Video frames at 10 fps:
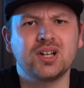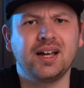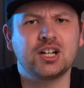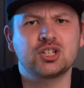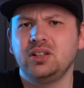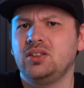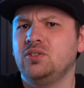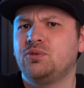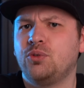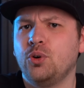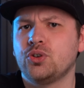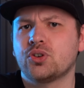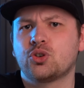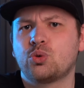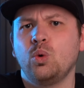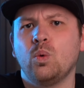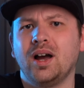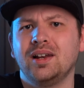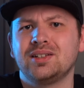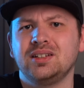are actually the first true
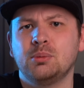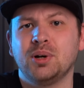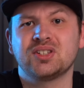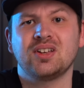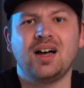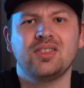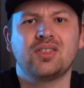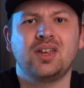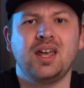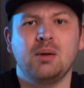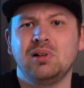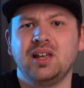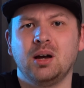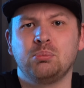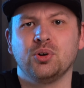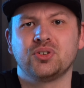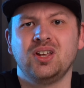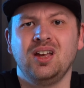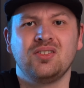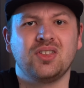wireless earbuds other than Apple AirPods
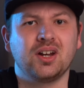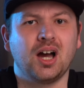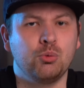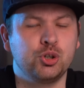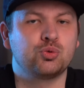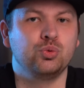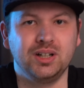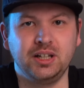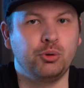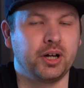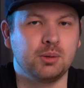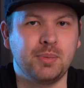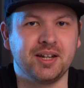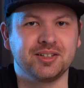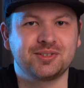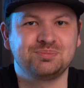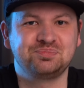that I would really recommend.